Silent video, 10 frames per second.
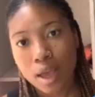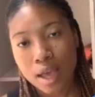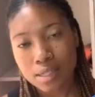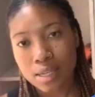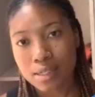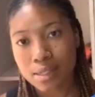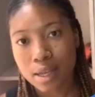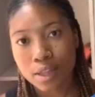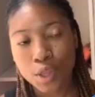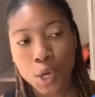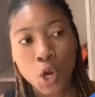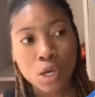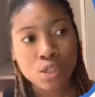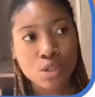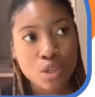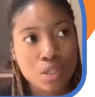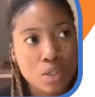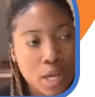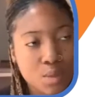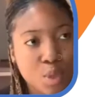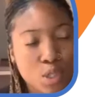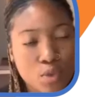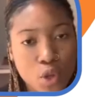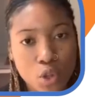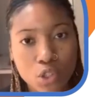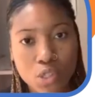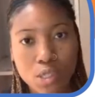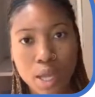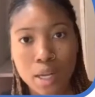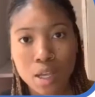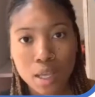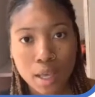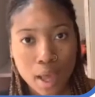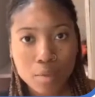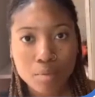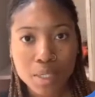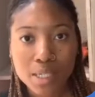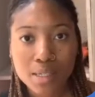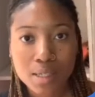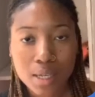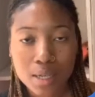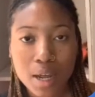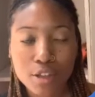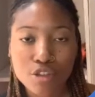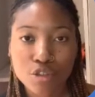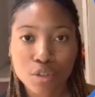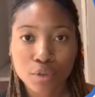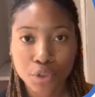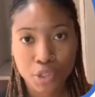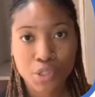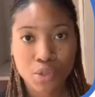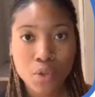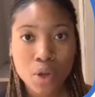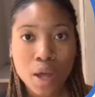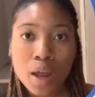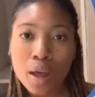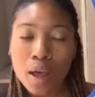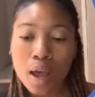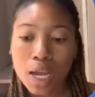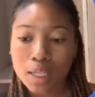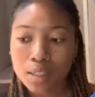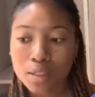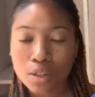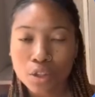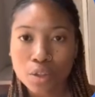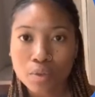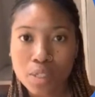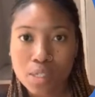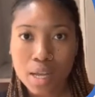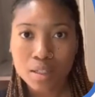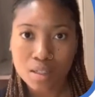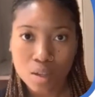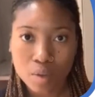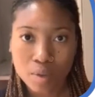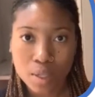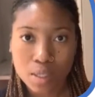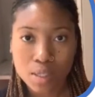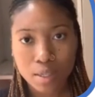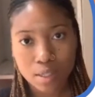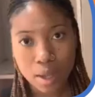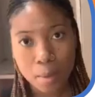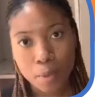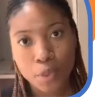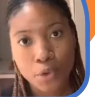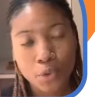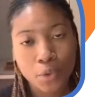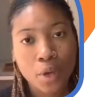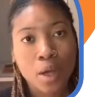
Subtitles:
As I said, there are certain aspects of cultures that can be seen as universal, and the universality of this does come through